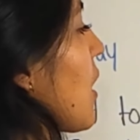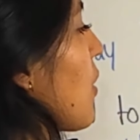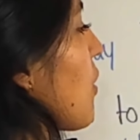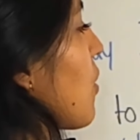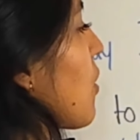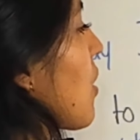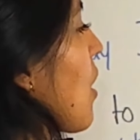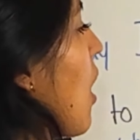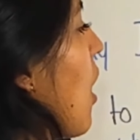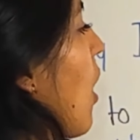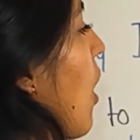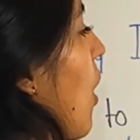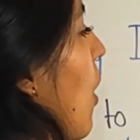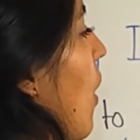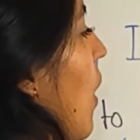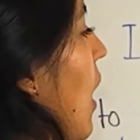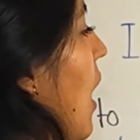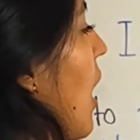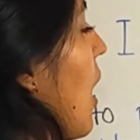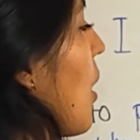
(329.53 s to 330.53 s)
So
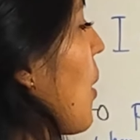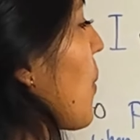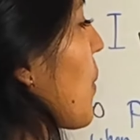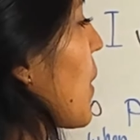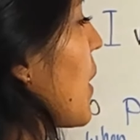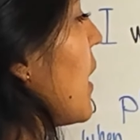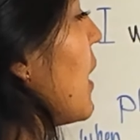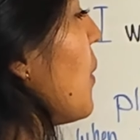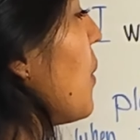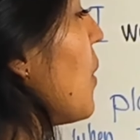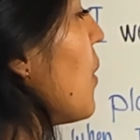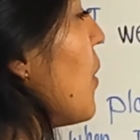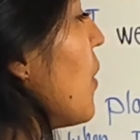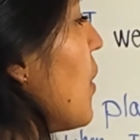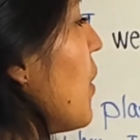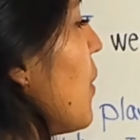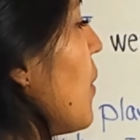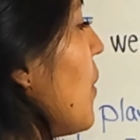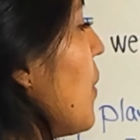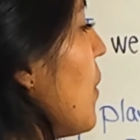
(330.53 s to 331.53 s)
I'm gonna
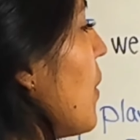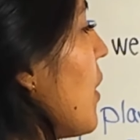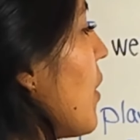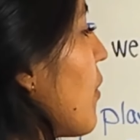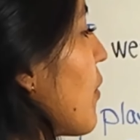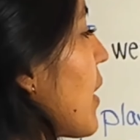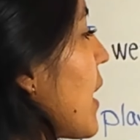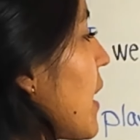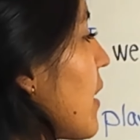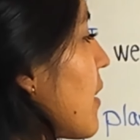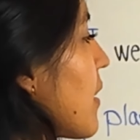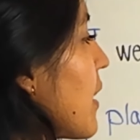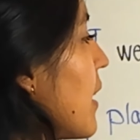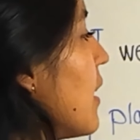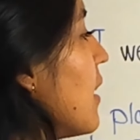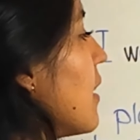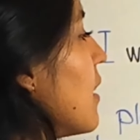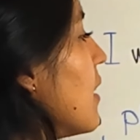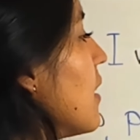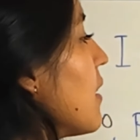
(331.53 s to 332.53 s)
erase
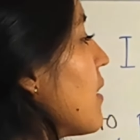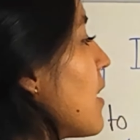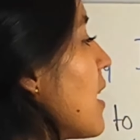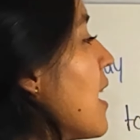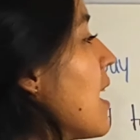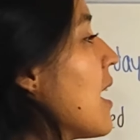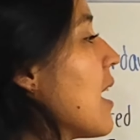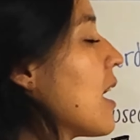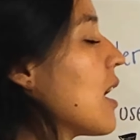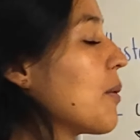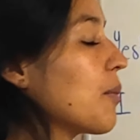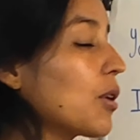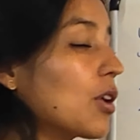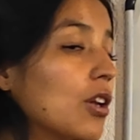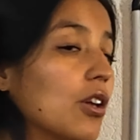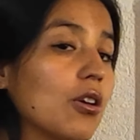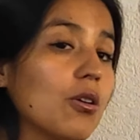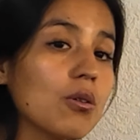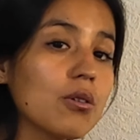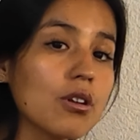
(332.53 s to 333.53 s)
this, and I'm
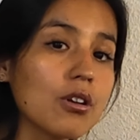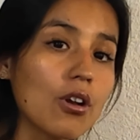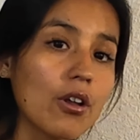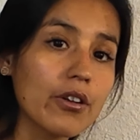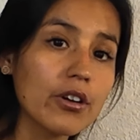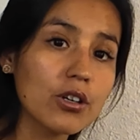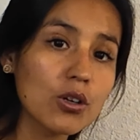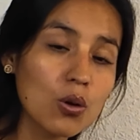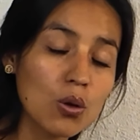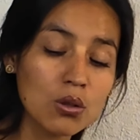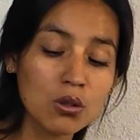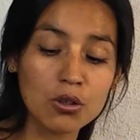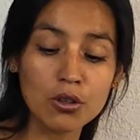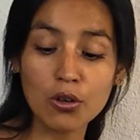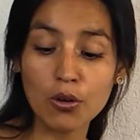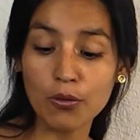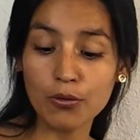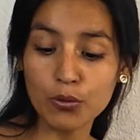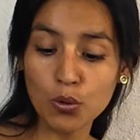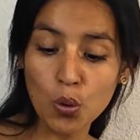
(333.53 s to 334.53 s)
gonna use another color,
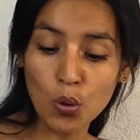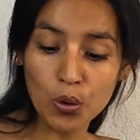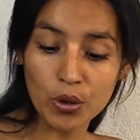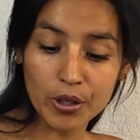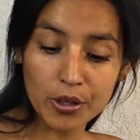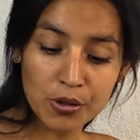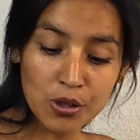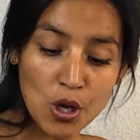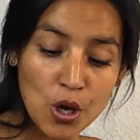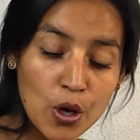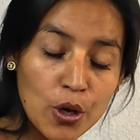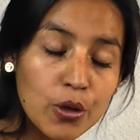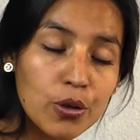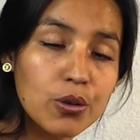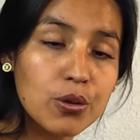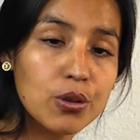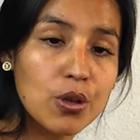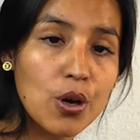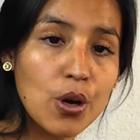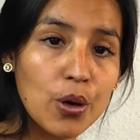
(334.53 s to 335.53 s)
of course,
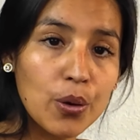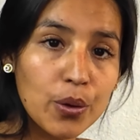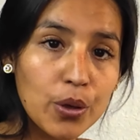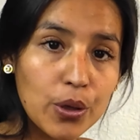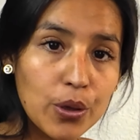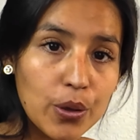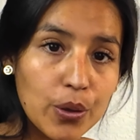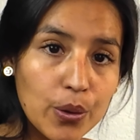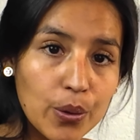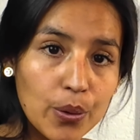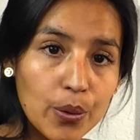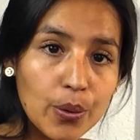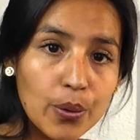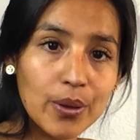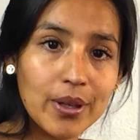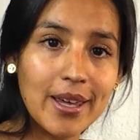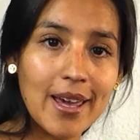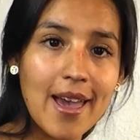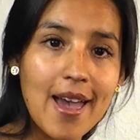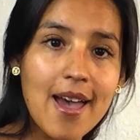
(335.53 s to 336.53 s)
so you
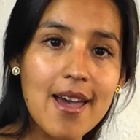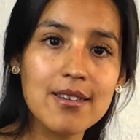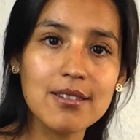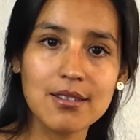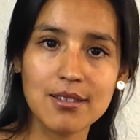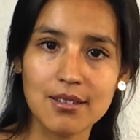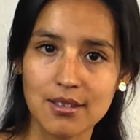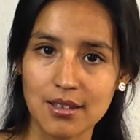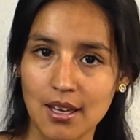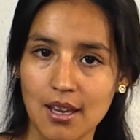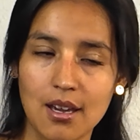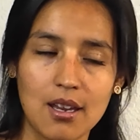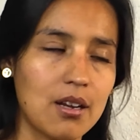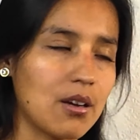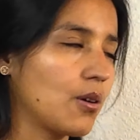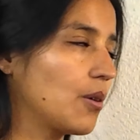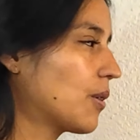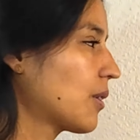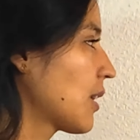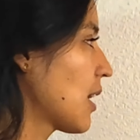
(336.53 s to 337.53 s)
can see it,
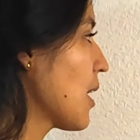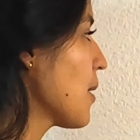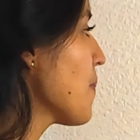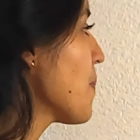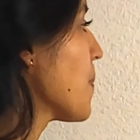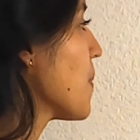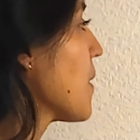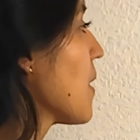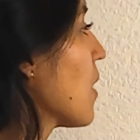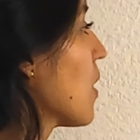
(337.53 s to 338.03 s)
okay?